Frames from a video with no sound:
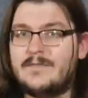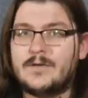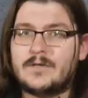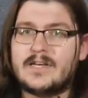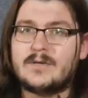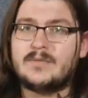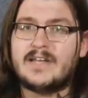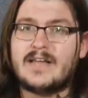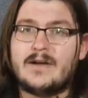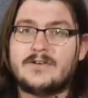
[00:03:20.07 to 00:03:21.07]
If you're looking to
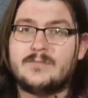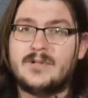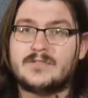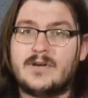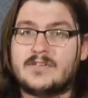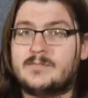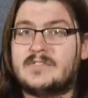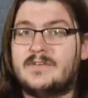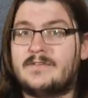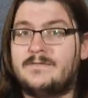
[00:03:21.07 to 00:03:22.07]
play a character built around a
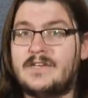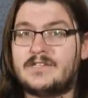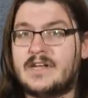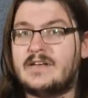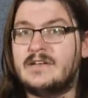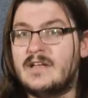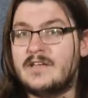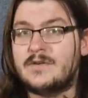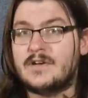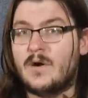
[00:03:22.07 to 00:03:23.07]
specific feat chain,
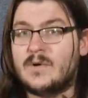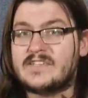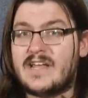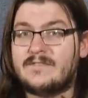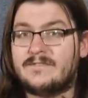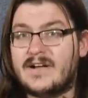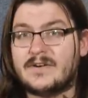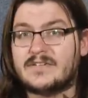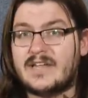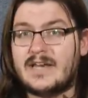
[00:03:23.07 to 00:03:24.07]
you can always add
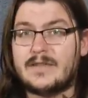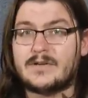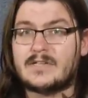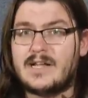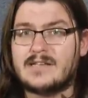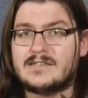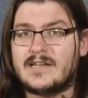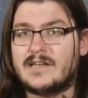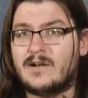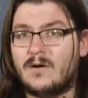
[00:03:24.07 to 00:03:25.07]
Fighter to any other class
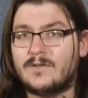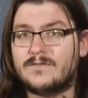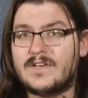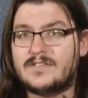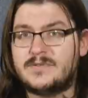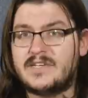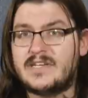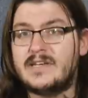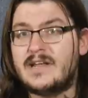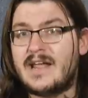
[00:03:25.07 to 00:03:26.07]
and get all the feats you
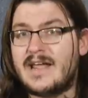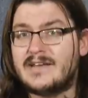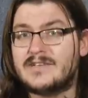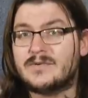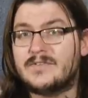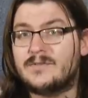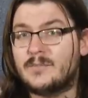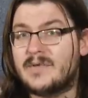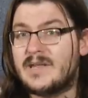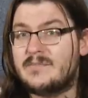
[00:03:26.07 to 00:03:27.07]
need and enjoy full
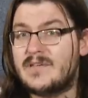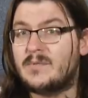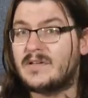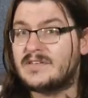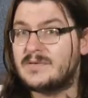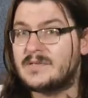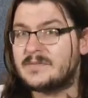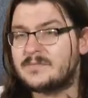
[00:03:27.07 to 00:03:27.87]
BAB while you do it.